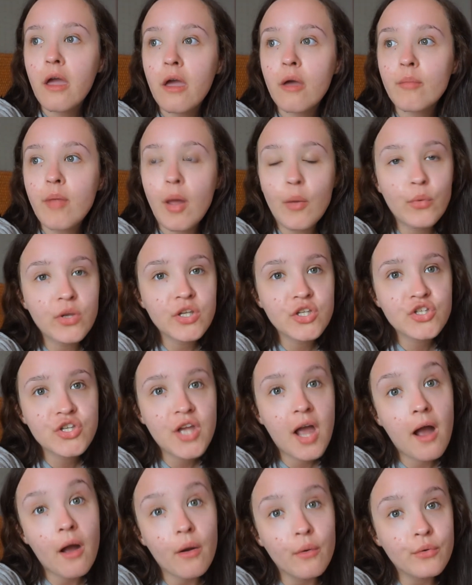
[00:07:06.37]
Like which
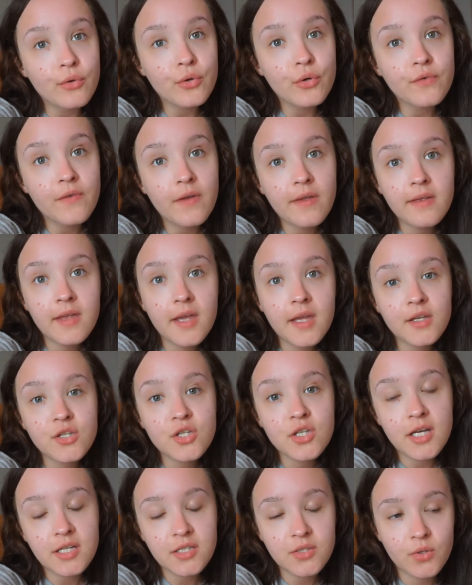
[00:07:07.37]
town or village,
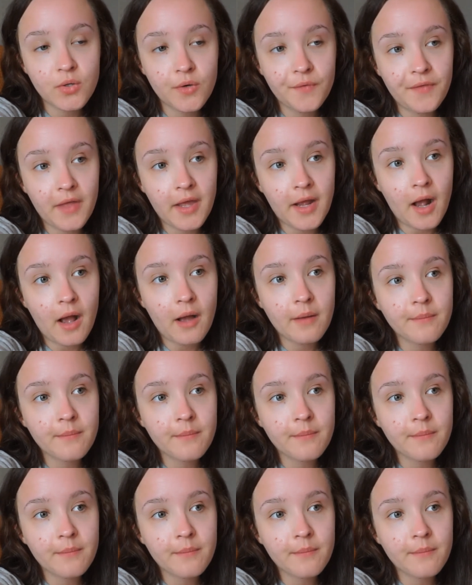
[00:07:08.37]
that sort of thing.